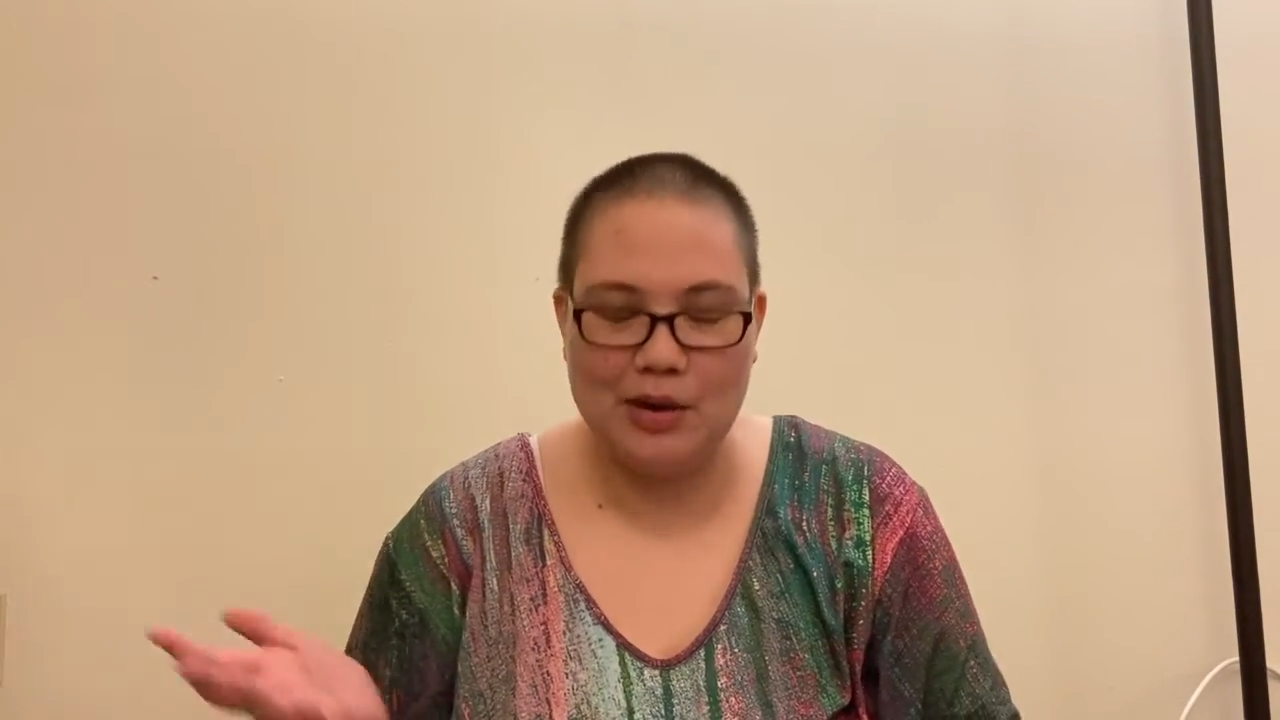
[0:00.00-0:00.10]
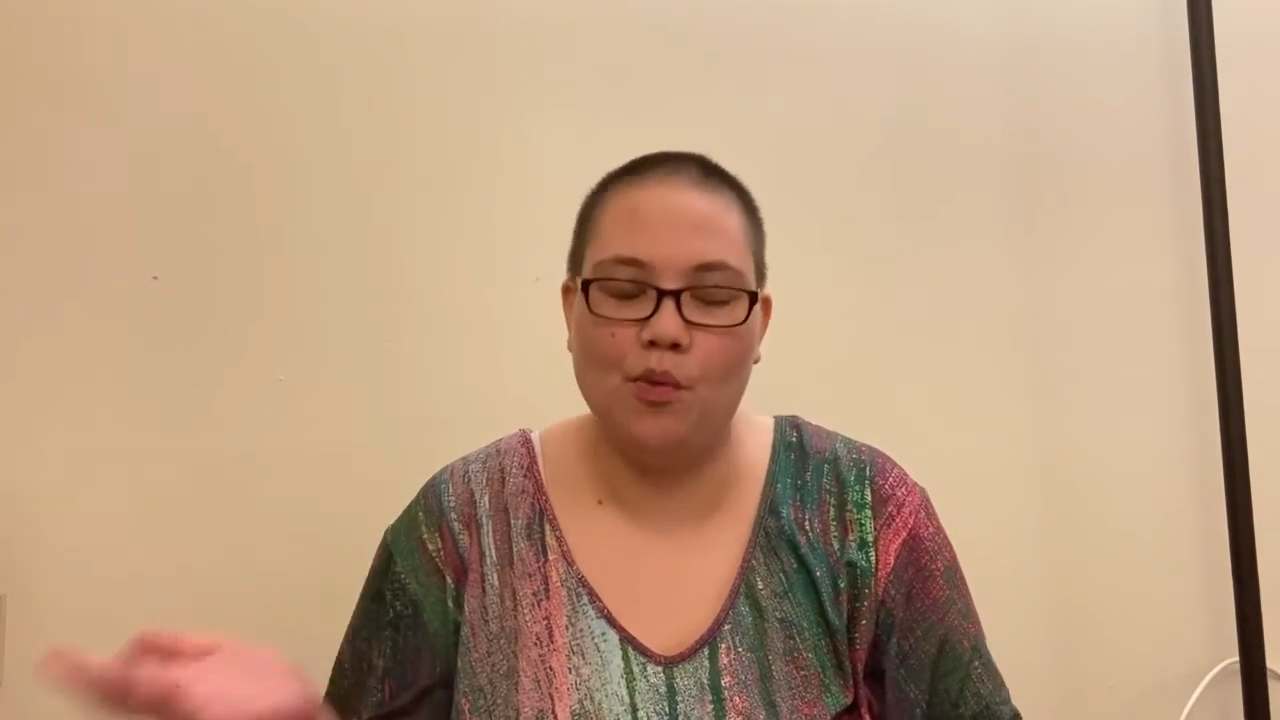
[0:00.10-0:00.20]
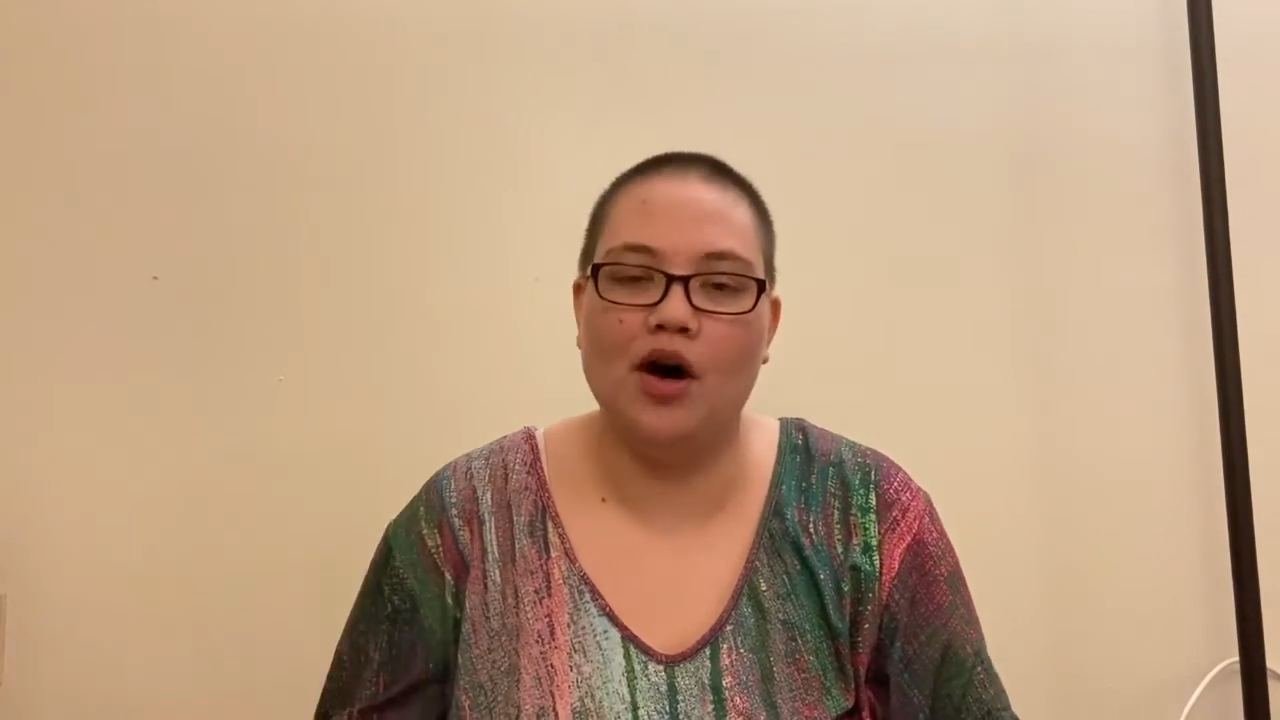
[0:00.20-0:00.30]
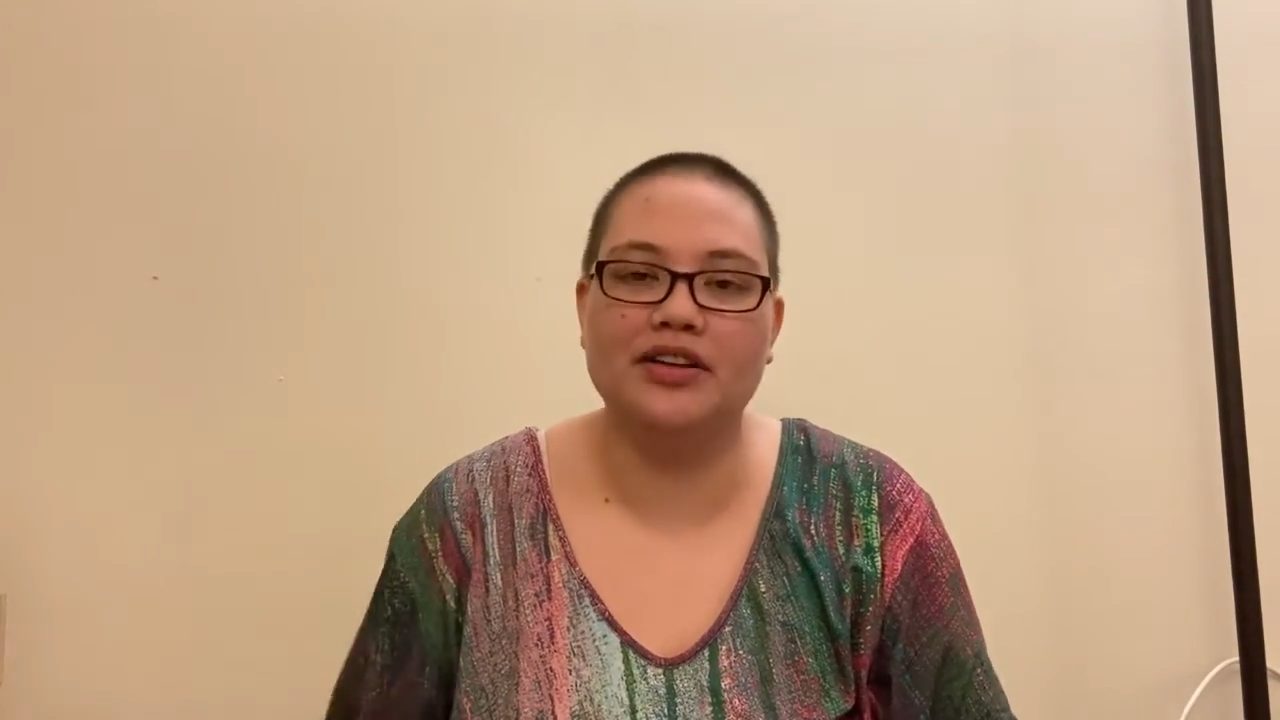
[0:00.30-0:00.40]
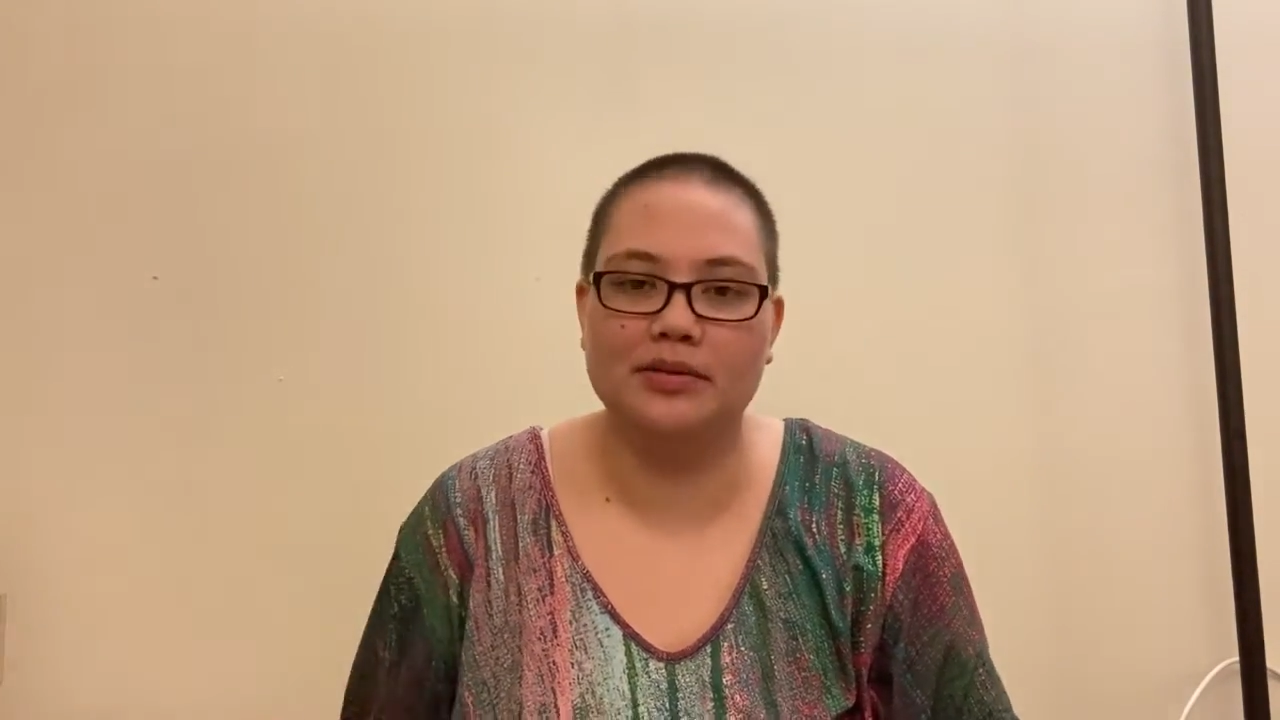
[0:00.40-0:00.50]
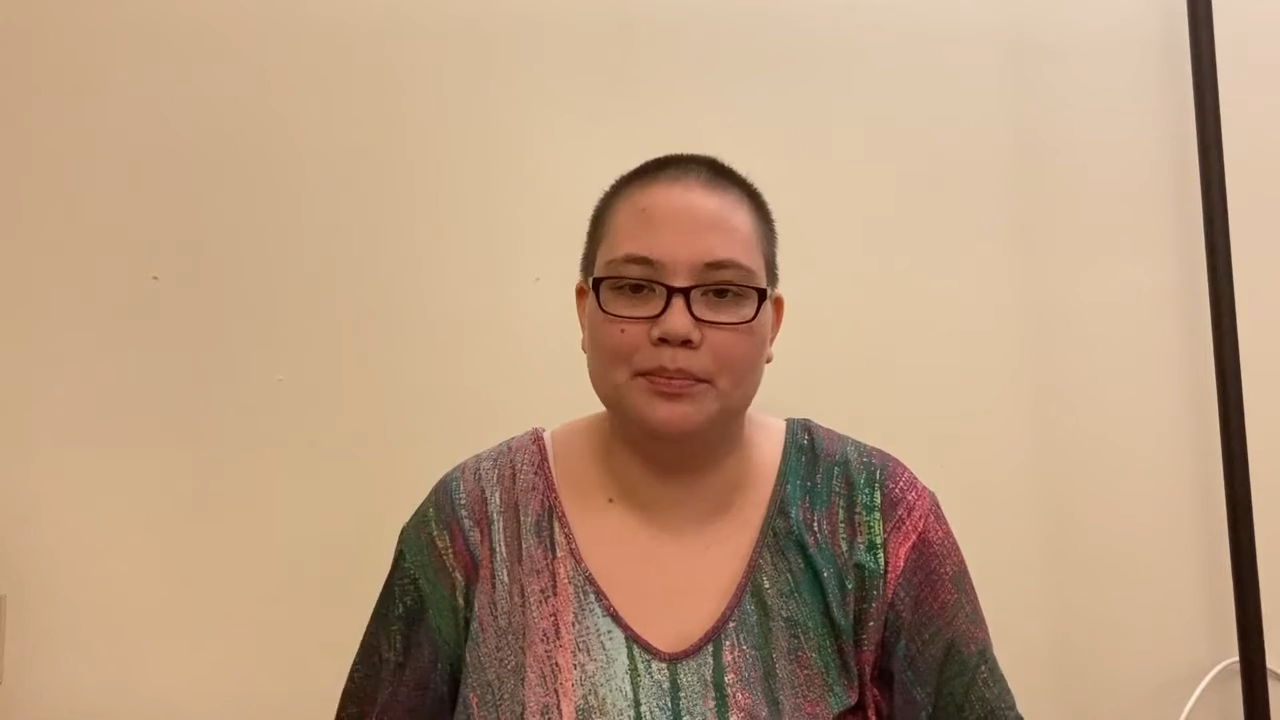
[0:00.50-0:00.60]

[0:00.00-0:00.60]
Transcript: one